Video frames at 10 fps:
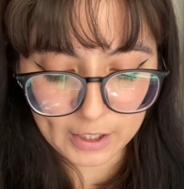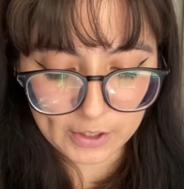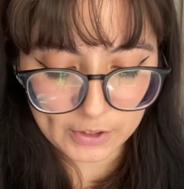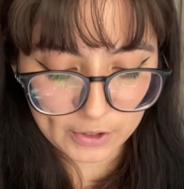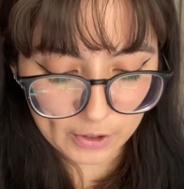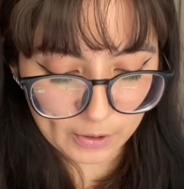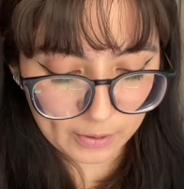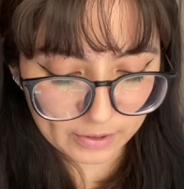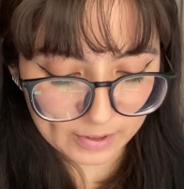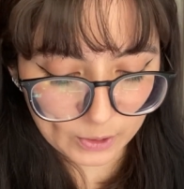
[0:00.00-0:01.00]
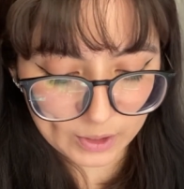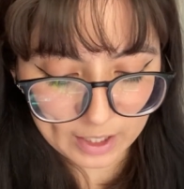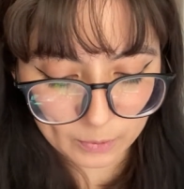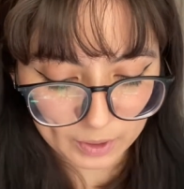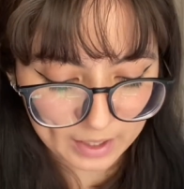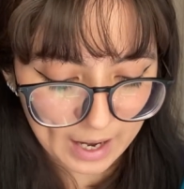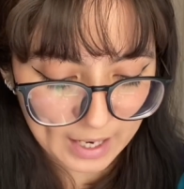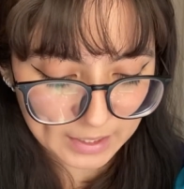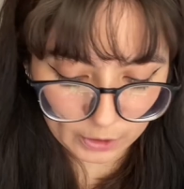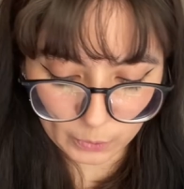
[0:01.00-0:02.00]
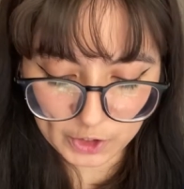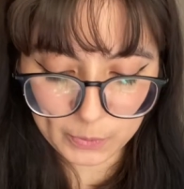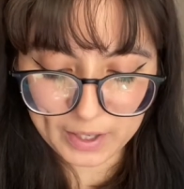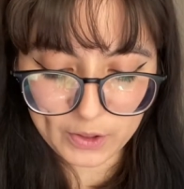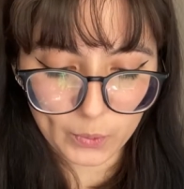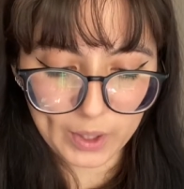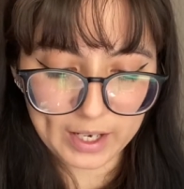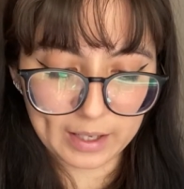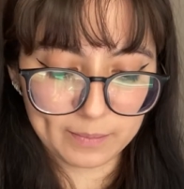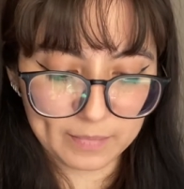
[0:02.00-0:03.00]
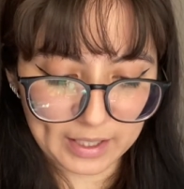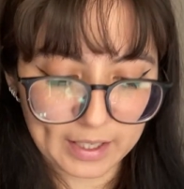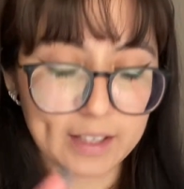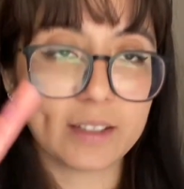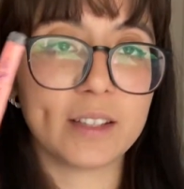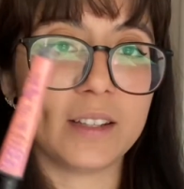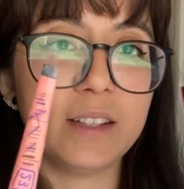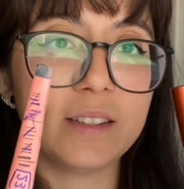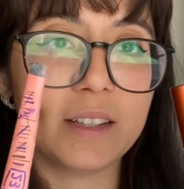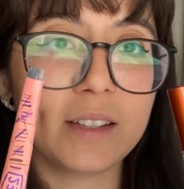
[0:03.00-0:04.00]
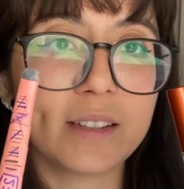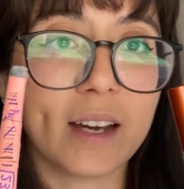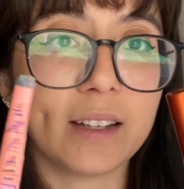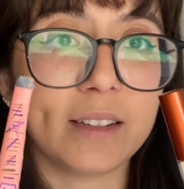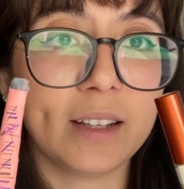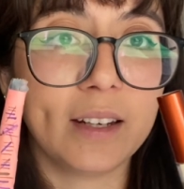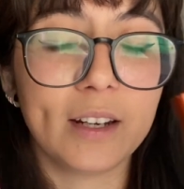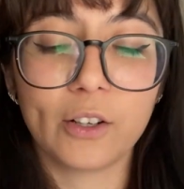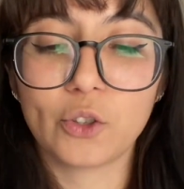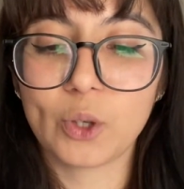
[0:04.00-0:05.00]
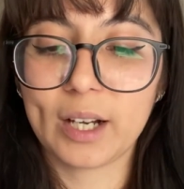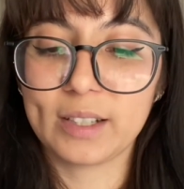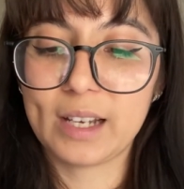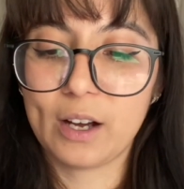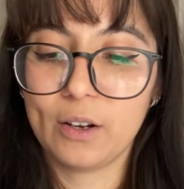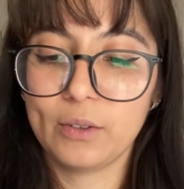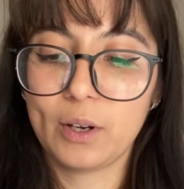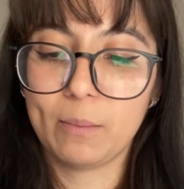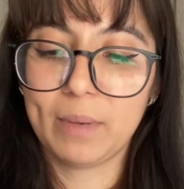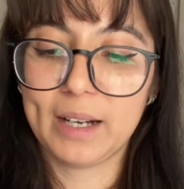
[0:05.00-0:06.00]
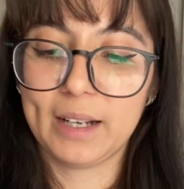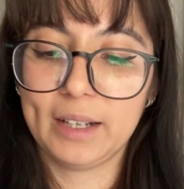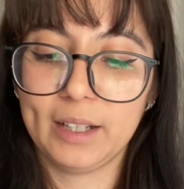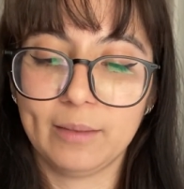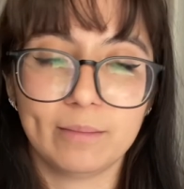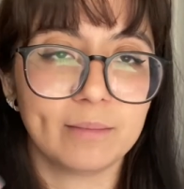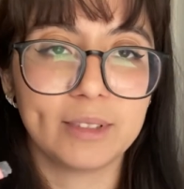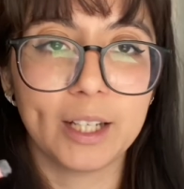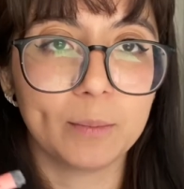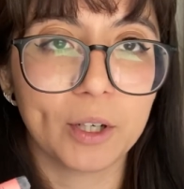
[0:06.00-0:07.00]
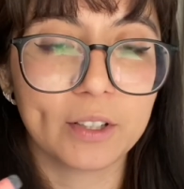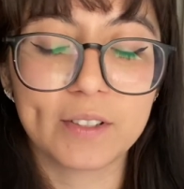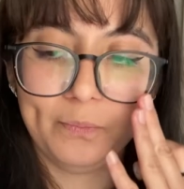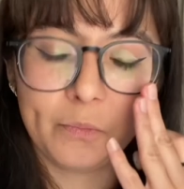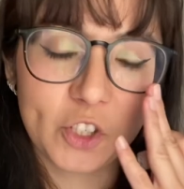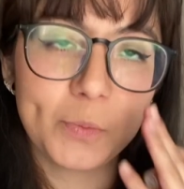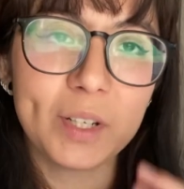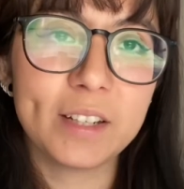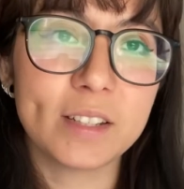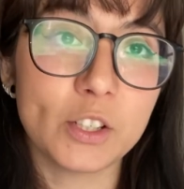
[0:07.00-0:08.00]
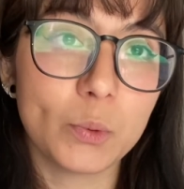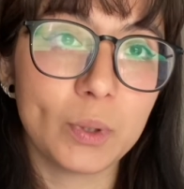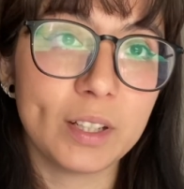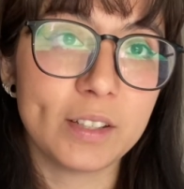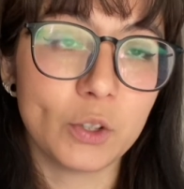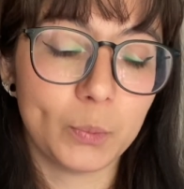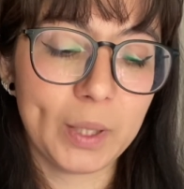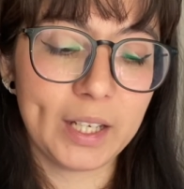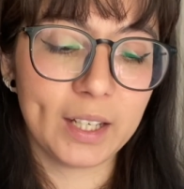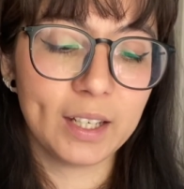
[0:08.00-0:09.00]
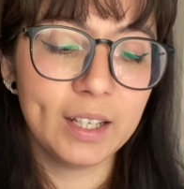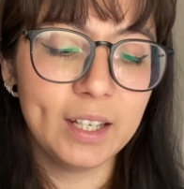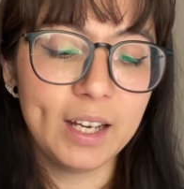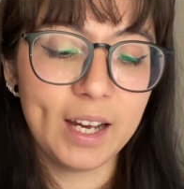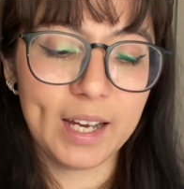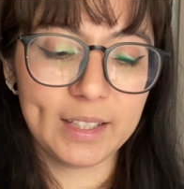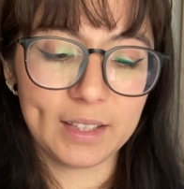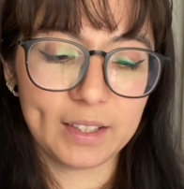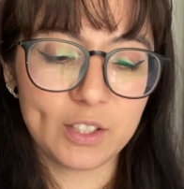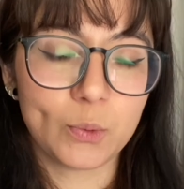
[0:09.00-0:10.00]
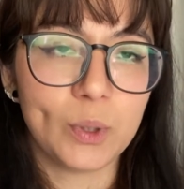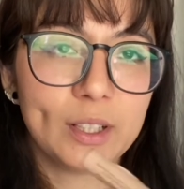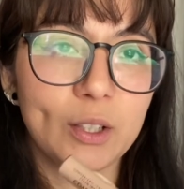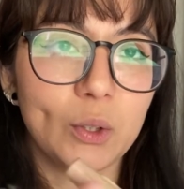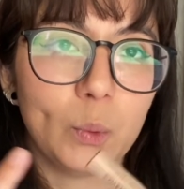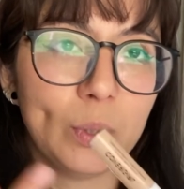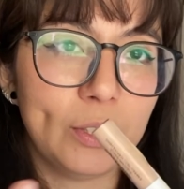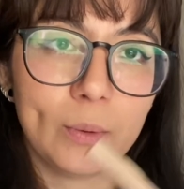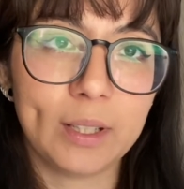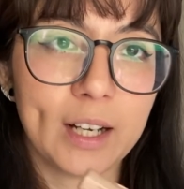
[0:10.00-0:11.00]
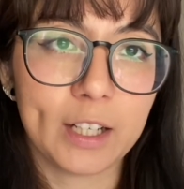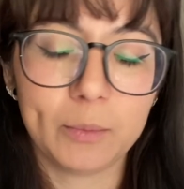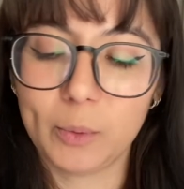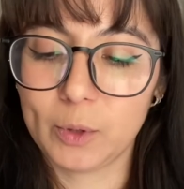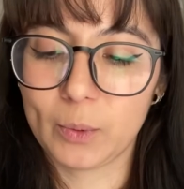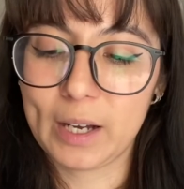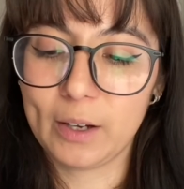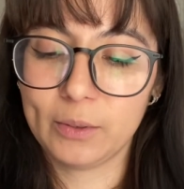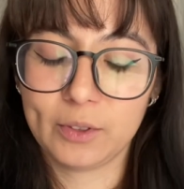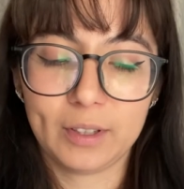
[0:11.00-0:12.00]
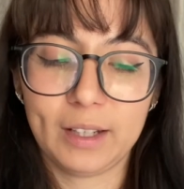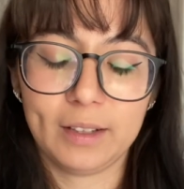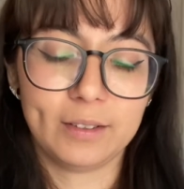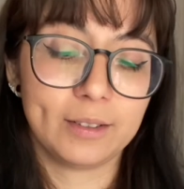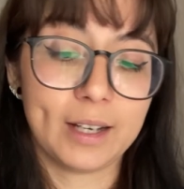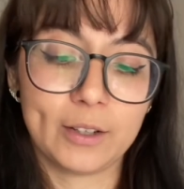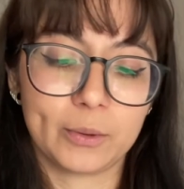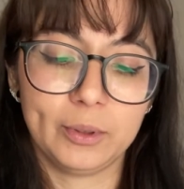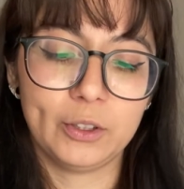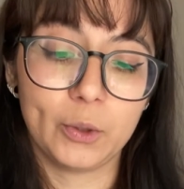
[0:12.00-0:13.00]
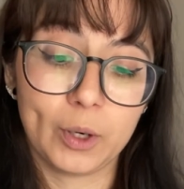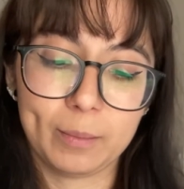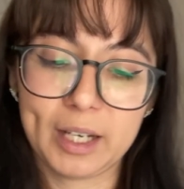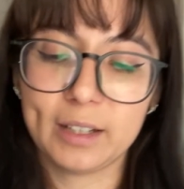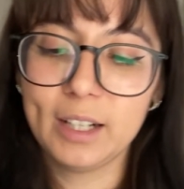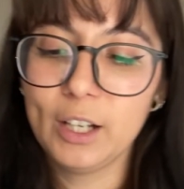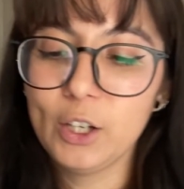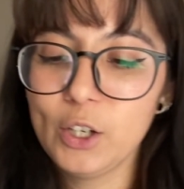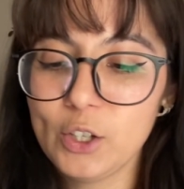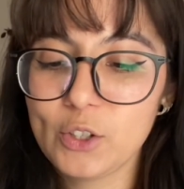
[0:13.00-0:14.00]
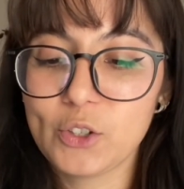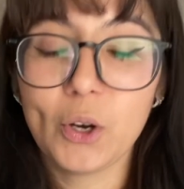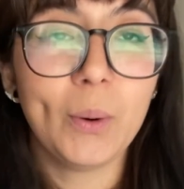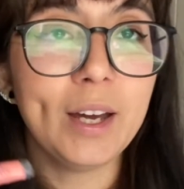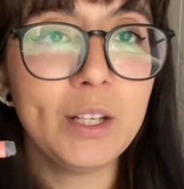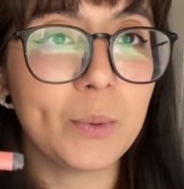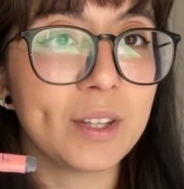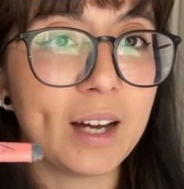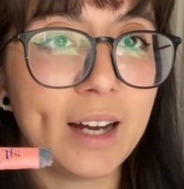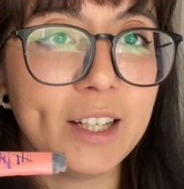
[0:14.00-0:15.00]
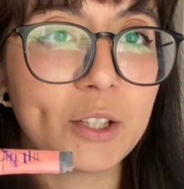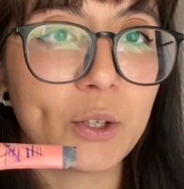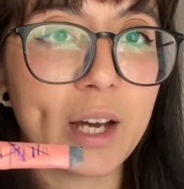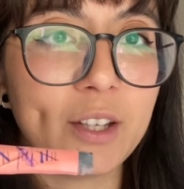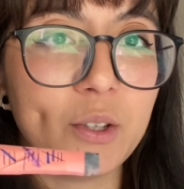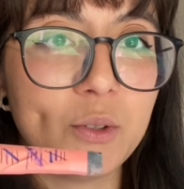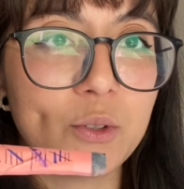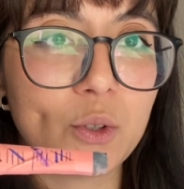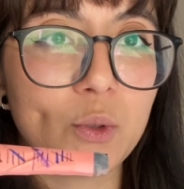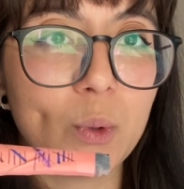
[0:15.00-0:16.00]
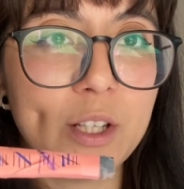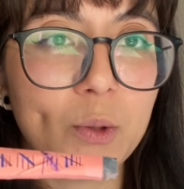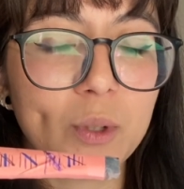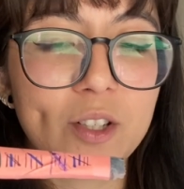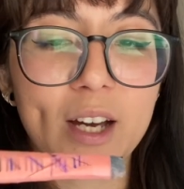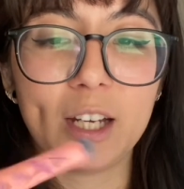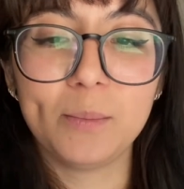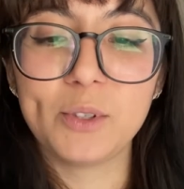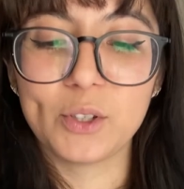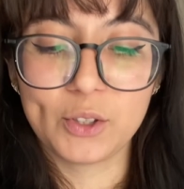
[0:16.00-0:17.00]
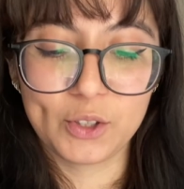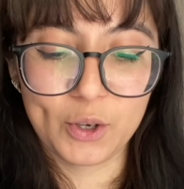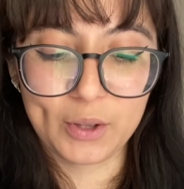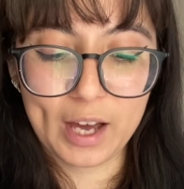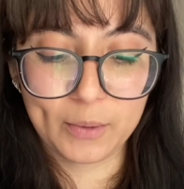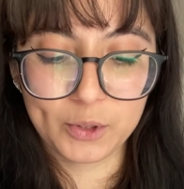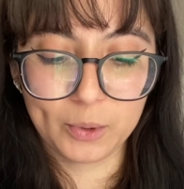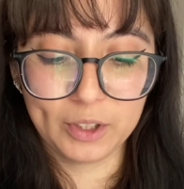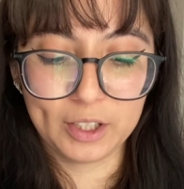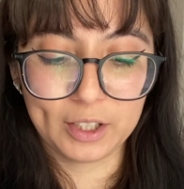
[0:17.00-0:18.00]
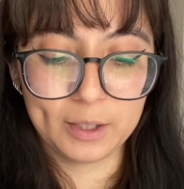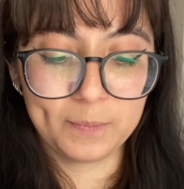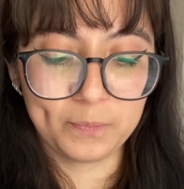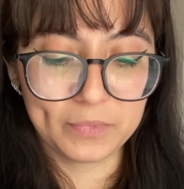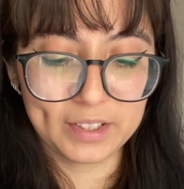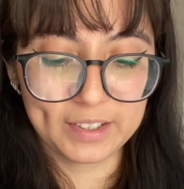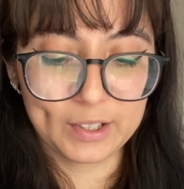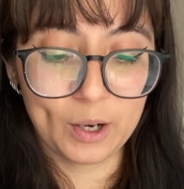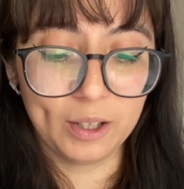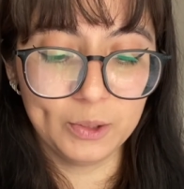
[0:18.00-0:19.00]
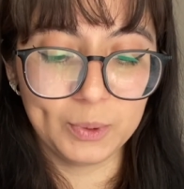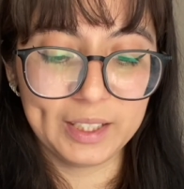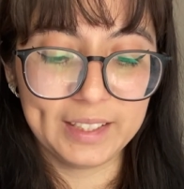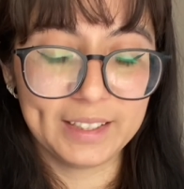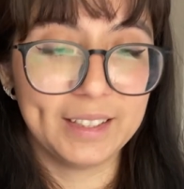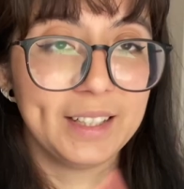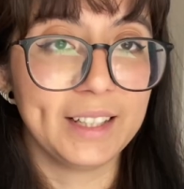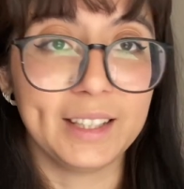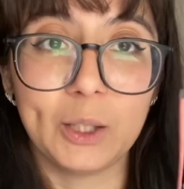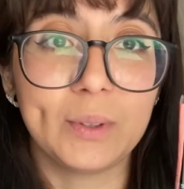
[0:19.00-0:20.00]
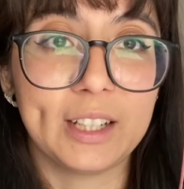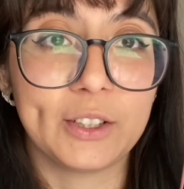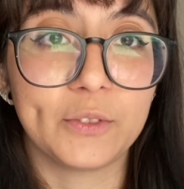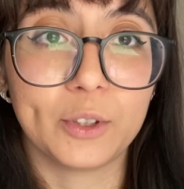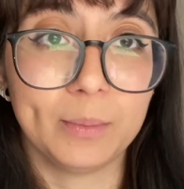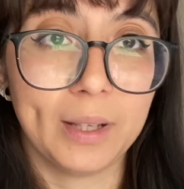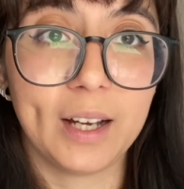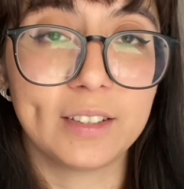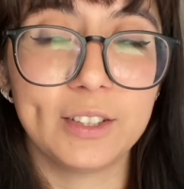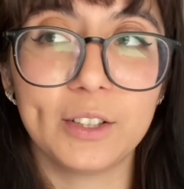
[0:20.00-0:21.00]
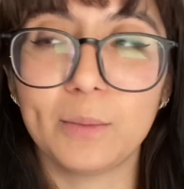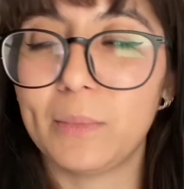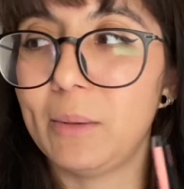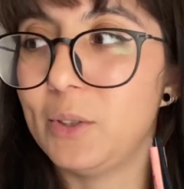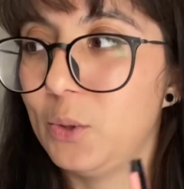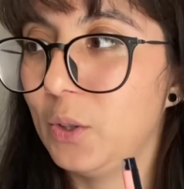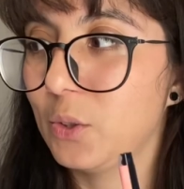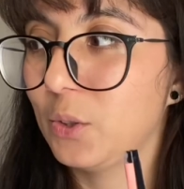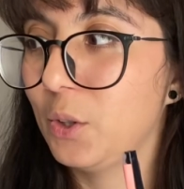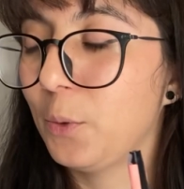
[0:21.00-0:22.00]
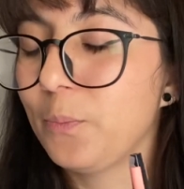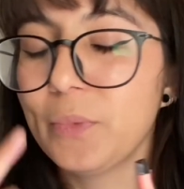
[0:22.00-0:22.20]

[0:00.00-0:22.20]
So slow down with that. Which, by the way, I guess these things I did track down by tick marks, just because this one is opaque and then this one, the windowing kind of moves around and I don't really know where I'm at. So anyway, the eyeliner I used 23 times, so that was really good. This is a Halloween liquid liner from last year, maybe 2 years ago.